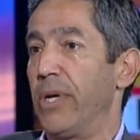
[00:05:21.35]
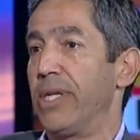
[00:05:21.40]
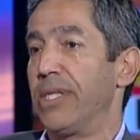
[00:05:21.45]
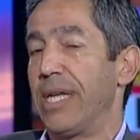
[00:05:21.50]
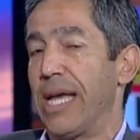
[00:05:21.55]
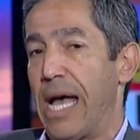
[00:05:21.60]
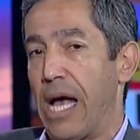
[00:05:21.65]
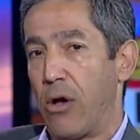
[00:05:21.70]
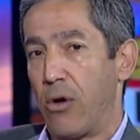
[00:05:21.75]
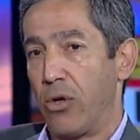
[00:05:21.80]
But
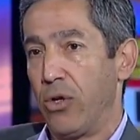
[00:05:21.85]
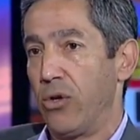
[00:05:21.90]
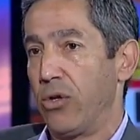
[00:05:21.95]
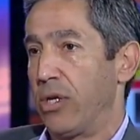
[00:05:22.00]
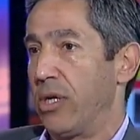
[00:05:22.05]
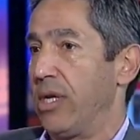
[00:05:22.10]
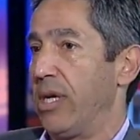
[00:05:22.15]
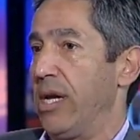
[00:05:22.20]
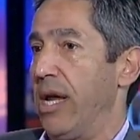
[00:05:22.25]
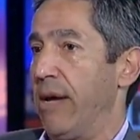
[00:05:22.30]
it's how you
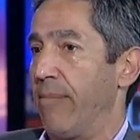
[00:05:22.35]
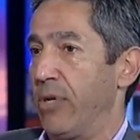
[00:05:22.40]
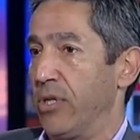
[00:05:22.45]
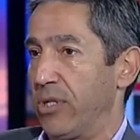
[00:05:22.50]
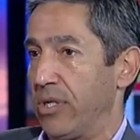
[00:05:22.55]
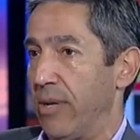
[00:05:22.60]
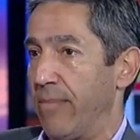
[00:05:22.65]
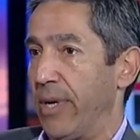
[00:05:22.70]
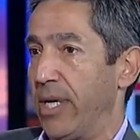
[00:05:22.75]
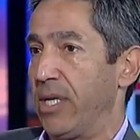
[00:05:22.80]
can enable
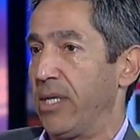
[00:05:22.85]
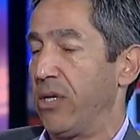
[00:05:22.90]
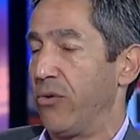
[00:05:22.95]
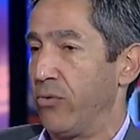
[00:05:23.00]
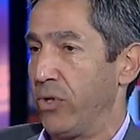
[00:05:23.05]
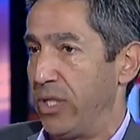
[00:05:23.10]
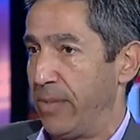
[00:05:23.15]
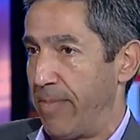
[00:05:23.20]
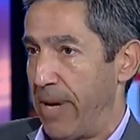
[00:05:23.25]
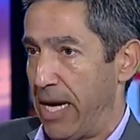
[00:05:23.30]
somebody to
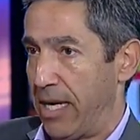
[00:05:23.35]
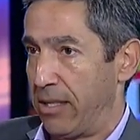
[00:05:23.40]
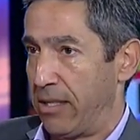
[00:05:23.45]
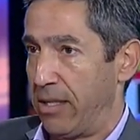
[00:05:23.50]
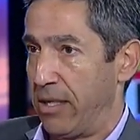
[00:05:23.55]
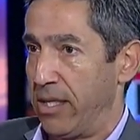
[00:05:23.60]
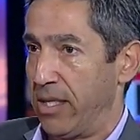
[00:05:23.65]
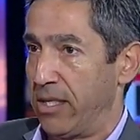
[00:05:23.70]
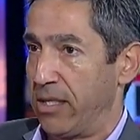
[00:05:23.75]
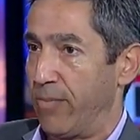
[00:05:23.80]
respond
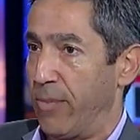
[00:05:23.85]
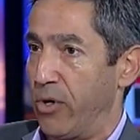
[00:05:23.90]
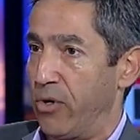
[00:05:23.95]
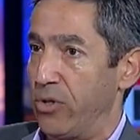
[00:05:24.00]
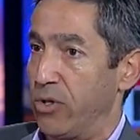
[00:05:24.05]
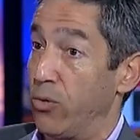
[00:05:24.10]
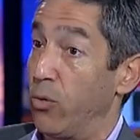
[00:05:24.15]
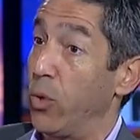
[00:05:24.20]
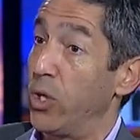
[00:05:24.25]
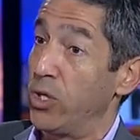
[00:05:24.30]
to the
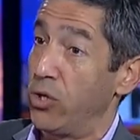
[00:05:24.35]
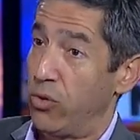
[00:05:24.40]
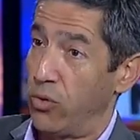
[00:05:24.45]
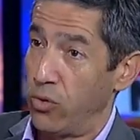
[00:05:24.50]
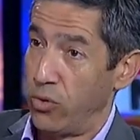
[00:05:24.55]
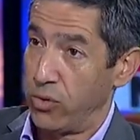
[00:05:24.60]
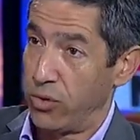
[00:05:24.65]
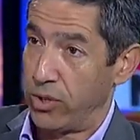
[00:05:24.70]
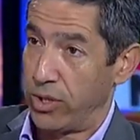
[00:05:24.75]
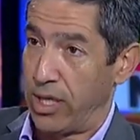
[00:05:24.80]
exposure. What
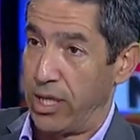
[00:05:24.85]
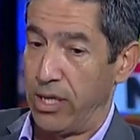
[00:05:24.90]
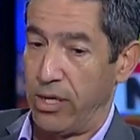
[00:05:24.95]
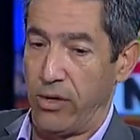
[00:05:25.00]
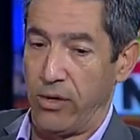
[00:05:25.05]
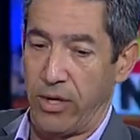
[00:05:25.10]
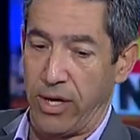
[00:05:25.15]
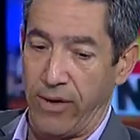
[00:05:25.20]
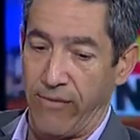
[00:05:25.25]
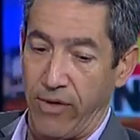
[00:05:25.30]
tools can
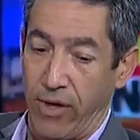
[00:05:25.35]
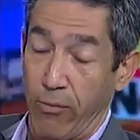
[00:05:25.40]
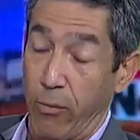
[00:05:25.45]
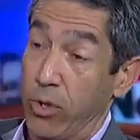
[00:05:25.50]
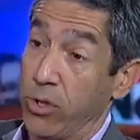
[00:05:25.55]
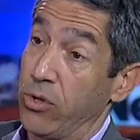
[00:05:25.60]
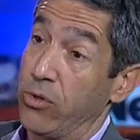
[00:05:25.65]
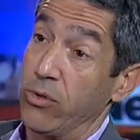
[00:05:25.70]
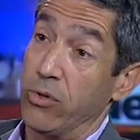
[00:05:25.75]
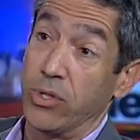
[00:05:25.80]
you give them?
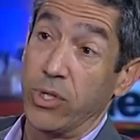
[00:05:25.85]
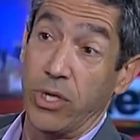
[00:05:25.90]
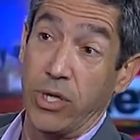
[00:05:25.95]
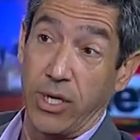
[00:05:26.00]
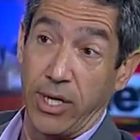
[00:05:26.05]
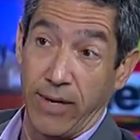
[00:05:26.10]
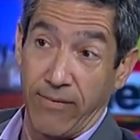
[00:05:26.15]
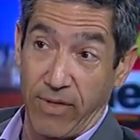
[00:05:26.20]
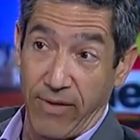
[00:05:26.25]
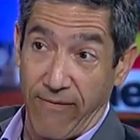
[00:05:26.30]
What tools can
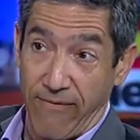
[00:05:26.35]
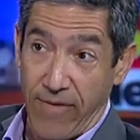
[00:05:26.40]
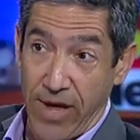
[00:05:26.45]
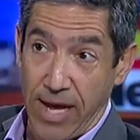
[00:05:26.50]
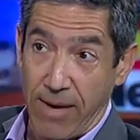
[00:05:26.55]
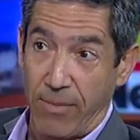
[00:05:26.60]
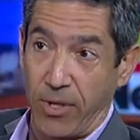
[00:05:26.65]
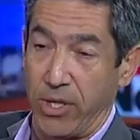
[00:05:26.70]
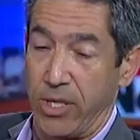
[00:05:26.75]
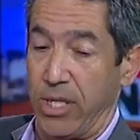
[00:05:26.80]
you give the
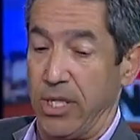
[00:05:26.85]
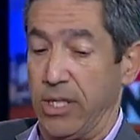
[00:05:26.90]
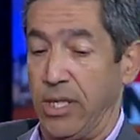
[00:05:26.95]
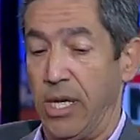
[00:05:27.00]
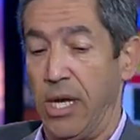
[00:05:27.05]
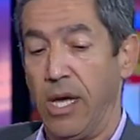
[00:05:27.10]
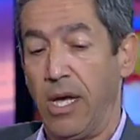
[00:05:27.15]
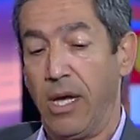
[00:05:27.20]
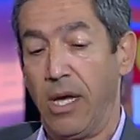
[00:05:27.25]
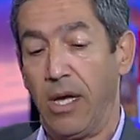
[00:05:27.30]
families?
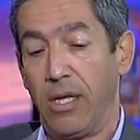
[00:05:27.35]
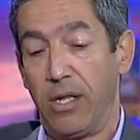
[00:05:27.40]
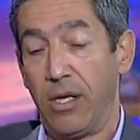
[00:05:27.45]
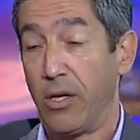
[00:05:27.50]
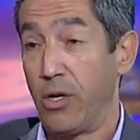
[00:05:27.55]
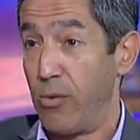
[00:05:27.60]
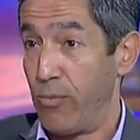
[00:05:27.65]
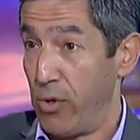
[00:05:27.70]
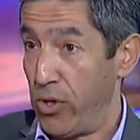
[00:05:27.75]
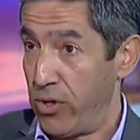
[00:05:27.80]
The
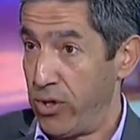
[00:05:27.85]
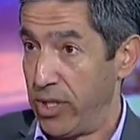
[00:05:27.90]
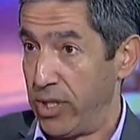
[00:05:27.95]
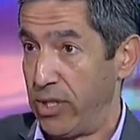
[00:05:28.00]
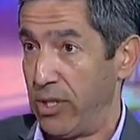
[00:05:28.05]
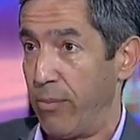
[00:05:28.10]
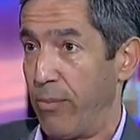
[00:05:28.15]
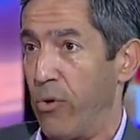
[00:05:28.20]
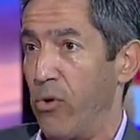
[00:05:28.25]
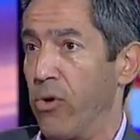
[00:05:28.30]
community
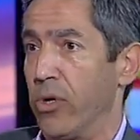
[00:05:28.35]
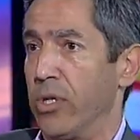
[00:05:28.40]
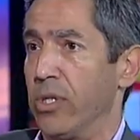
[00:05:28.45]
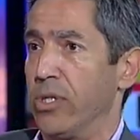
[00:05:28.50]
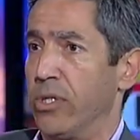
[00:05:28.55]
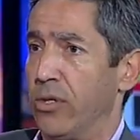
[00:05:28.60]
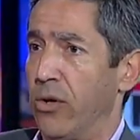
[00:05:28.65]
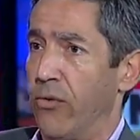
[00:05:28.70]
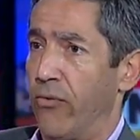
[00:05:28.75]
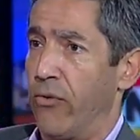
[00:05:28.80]
support
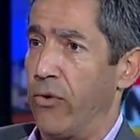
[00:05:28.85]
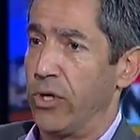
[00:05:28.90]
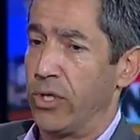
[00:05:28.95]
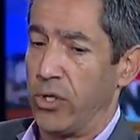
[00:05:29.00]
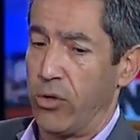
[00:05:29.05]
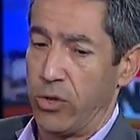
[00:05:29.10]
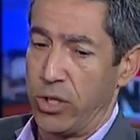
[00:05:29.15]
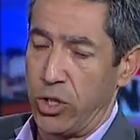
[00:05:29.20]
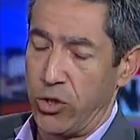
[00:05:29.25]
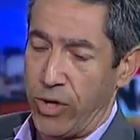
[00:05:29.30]
and so forth.
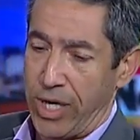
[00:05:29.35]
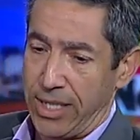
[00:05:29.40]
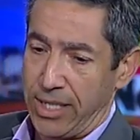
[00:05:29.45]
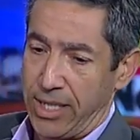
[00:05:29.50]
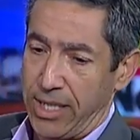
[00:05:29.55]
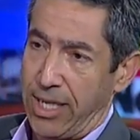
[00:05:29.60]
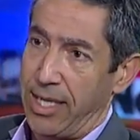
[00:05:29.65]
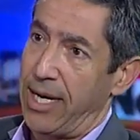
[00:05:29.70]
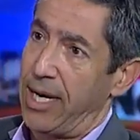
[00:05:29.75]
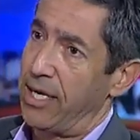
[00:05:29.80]
So
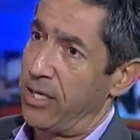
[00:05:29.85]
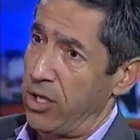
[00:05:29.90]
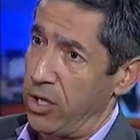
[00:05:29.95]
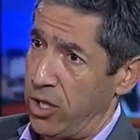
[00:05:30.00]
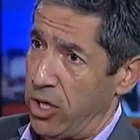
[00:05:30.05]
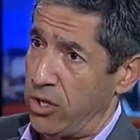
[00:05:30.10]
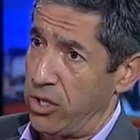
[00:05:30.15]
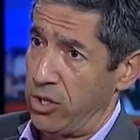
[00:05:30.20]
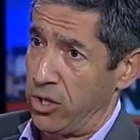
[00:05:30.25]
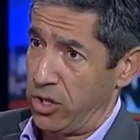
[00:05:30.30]
addressing it on a
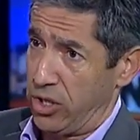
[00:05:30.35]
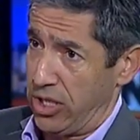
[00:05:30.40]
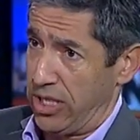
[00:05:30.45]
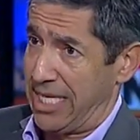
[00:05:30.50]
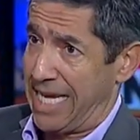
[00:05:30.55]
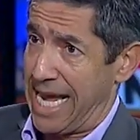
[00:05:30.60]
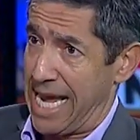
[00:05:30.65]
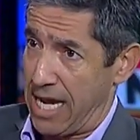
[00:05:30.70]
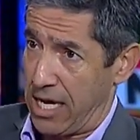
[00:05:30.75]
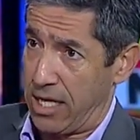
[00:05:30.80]
larger
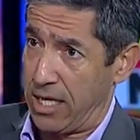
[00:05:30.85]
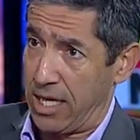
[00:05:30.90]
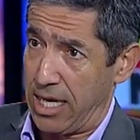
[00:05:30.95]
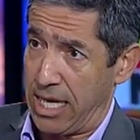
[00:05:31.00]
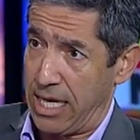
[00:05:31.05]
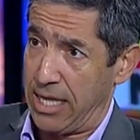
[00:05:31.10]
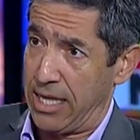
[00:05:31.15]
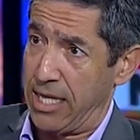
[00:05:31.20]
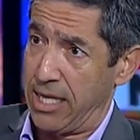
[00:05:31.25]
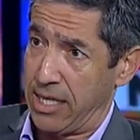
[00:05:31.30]
scale,
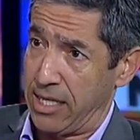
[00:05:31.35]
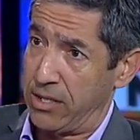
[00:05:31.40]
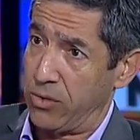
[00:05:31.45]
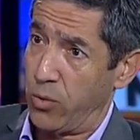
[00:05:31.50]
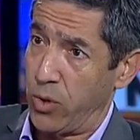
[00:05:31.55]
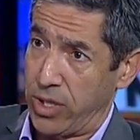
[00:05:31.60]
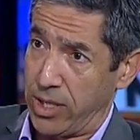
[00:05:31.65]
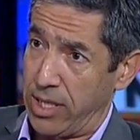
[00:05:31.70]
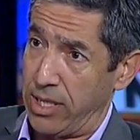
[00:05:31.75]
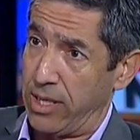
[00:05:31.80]
I think, is
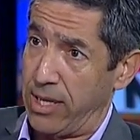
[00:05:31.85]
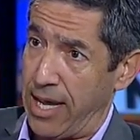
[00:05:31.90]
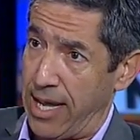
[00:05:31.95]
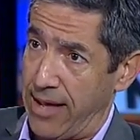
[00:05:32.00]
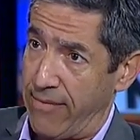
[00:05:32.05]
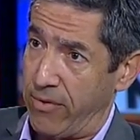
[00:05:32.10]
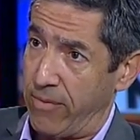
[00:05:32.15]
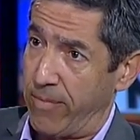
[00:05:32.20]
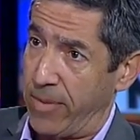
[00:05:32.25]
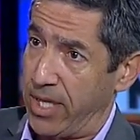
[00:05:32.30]
what's going to
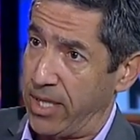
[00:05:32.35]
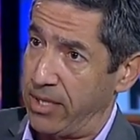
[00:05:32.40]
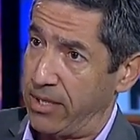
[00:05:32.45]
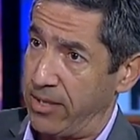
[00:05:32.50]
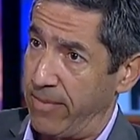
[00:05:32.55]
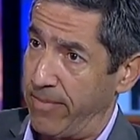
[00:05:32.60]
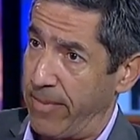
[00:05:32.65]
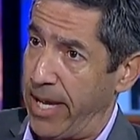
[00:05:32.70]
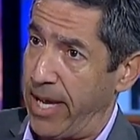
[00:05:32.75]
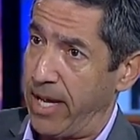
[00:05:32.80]
have the
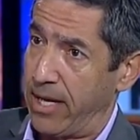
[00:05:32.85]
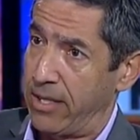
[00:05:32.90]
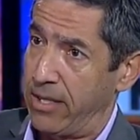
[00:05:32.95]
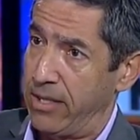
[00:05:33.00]
biggest impact.